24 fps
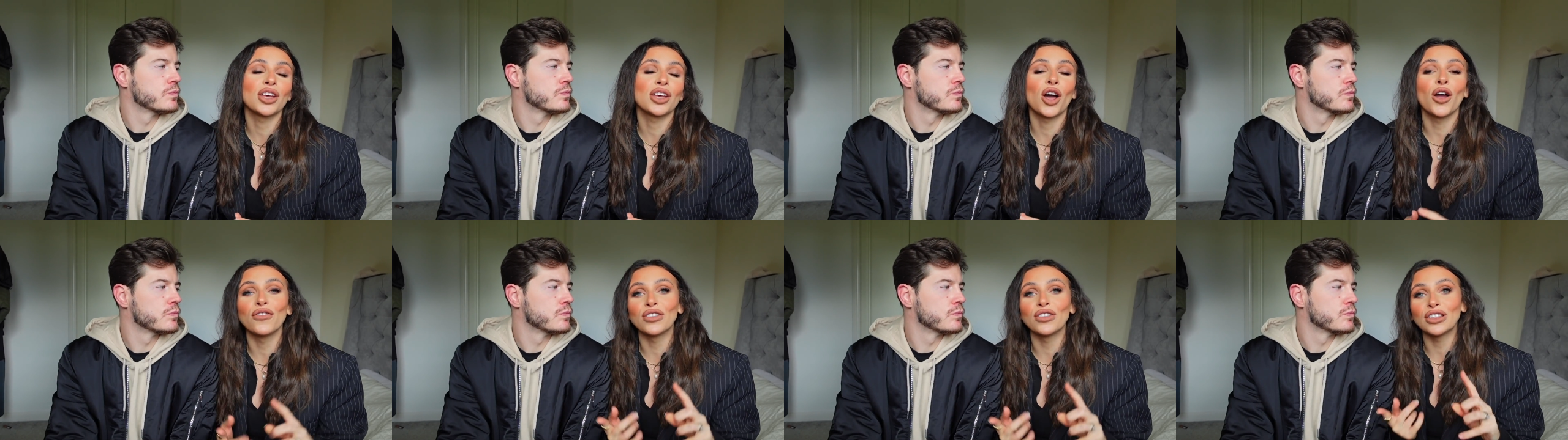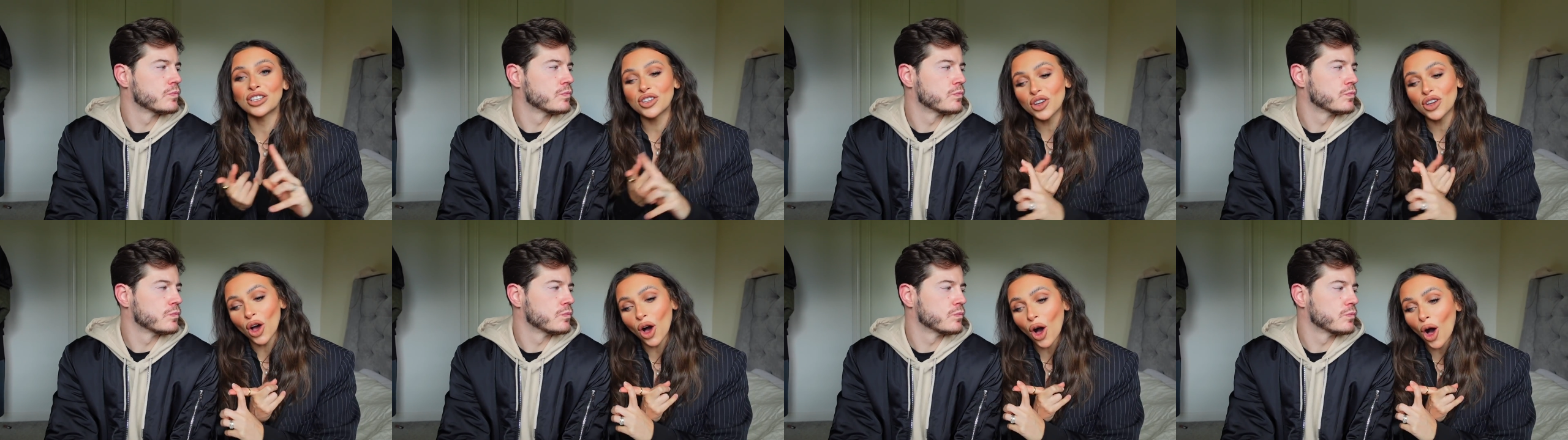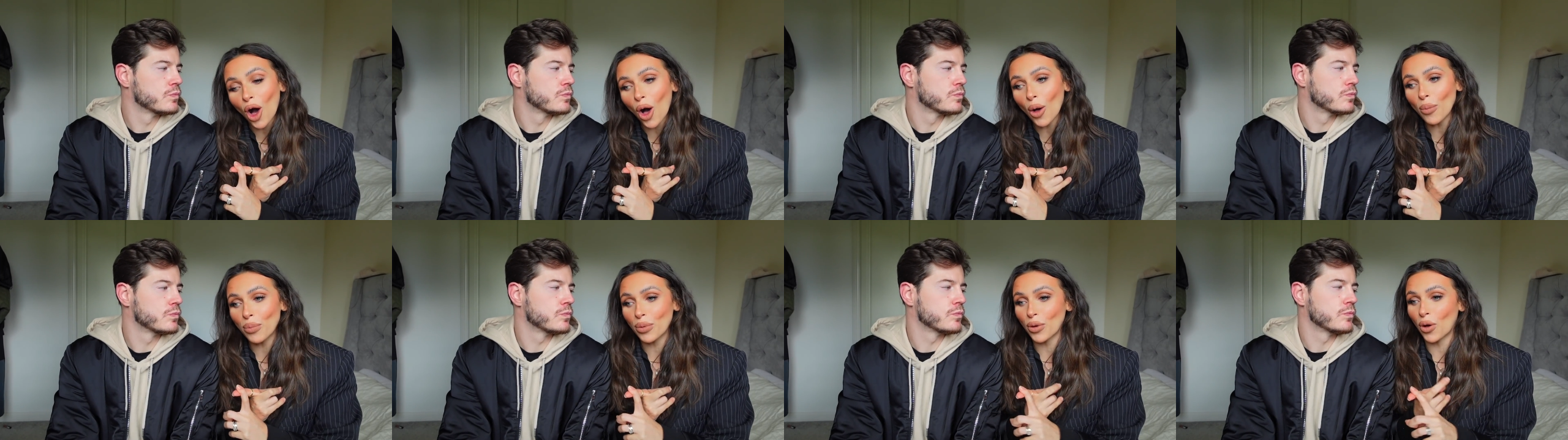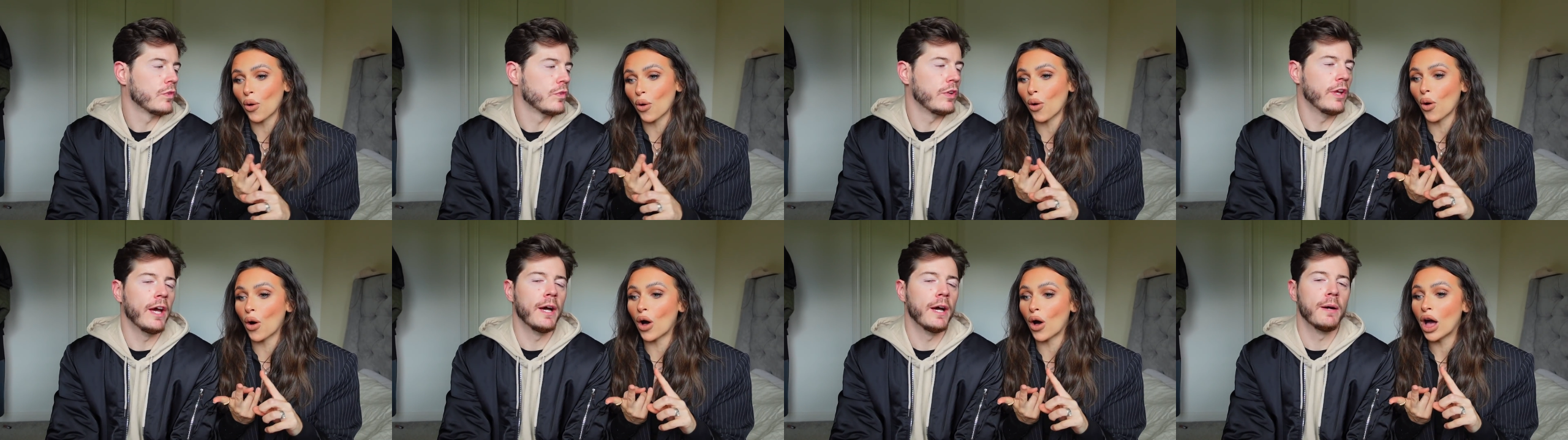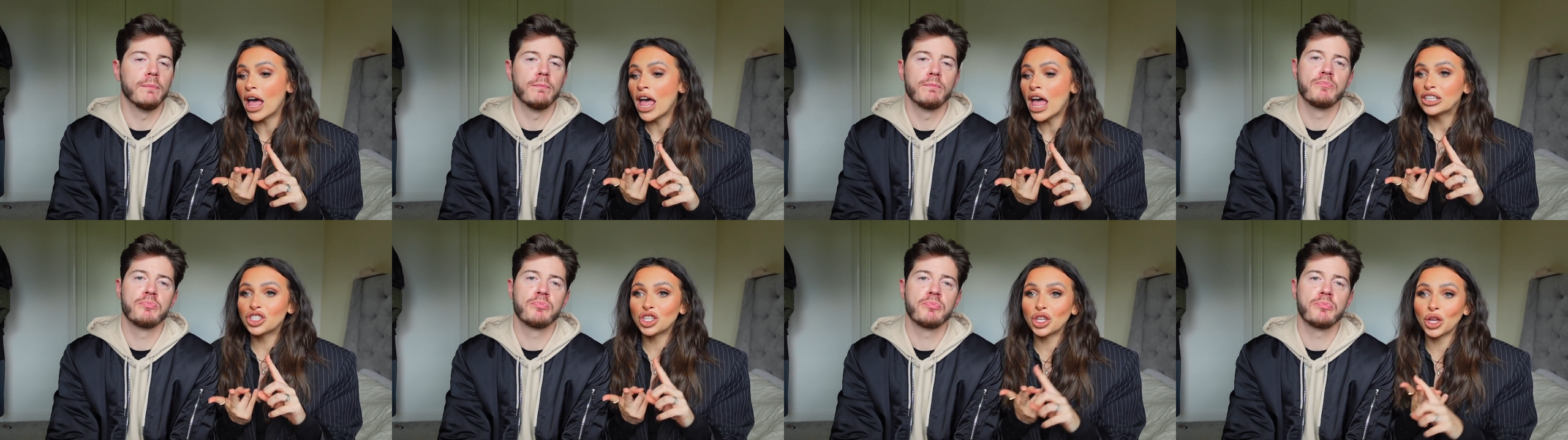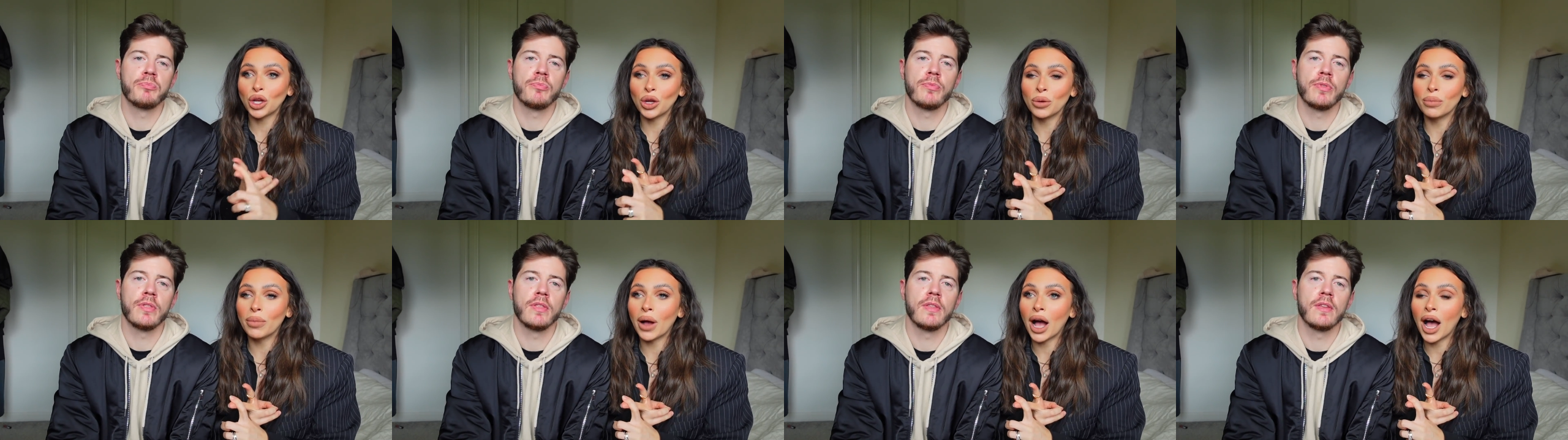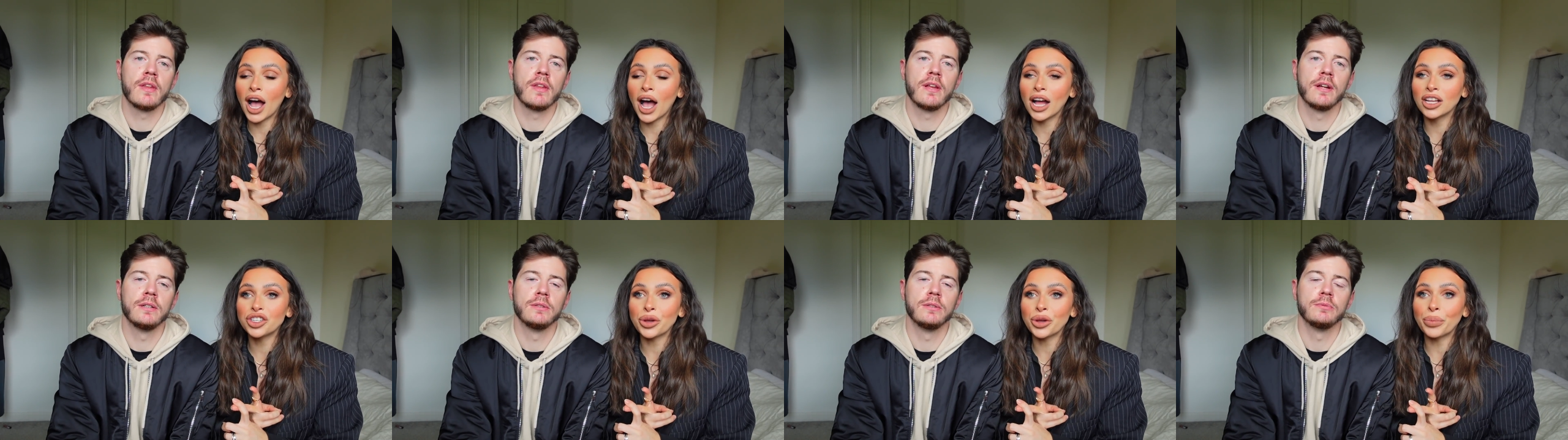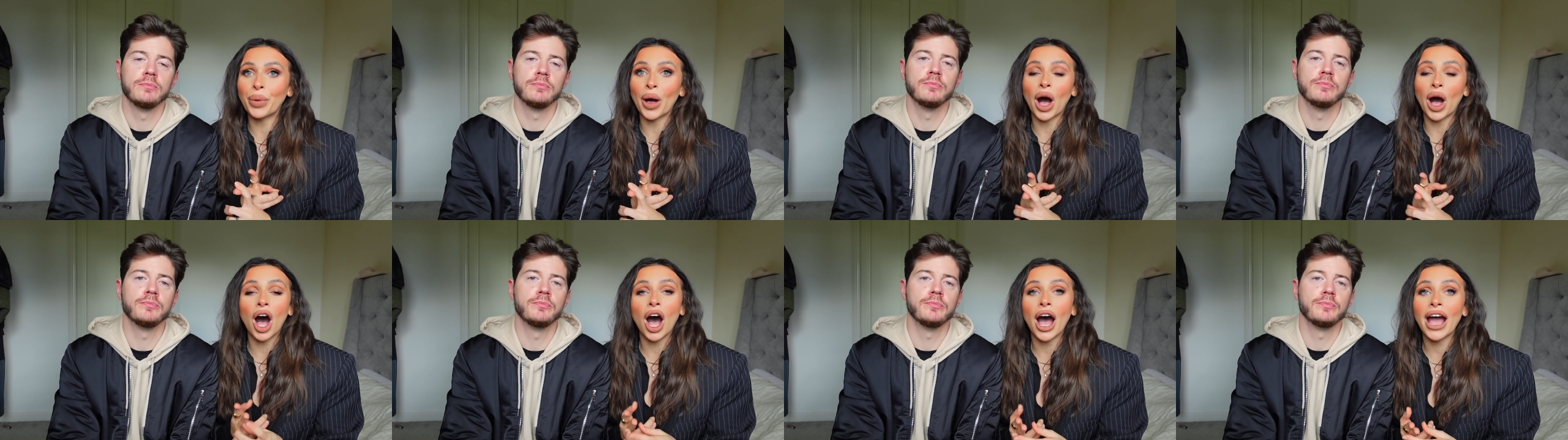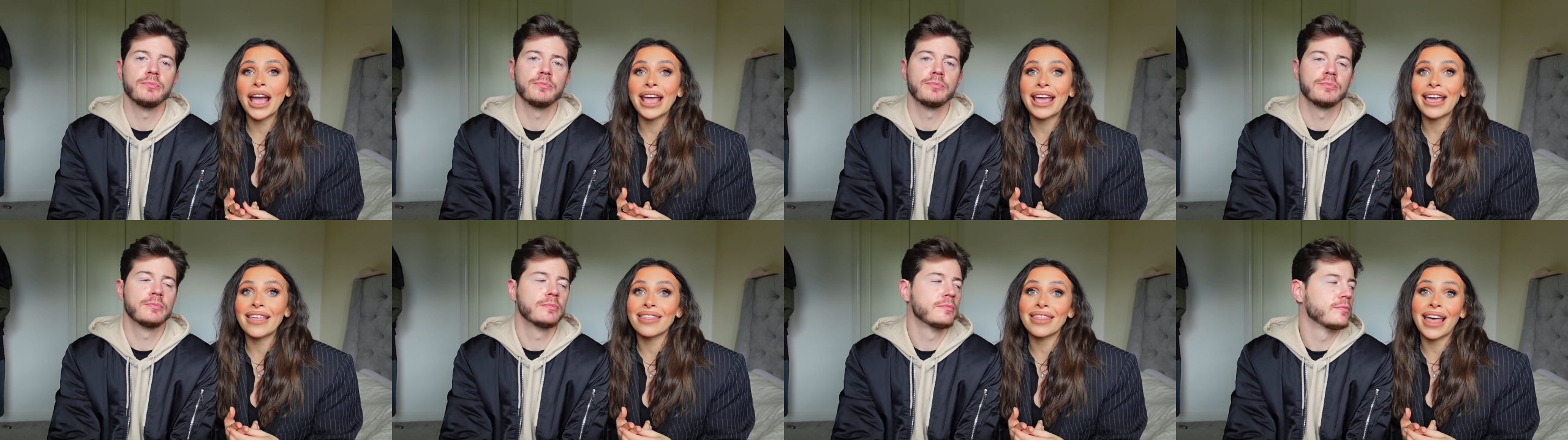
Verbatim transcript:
Speaker 1: over the top or yeah. too much, but mm -hmm. I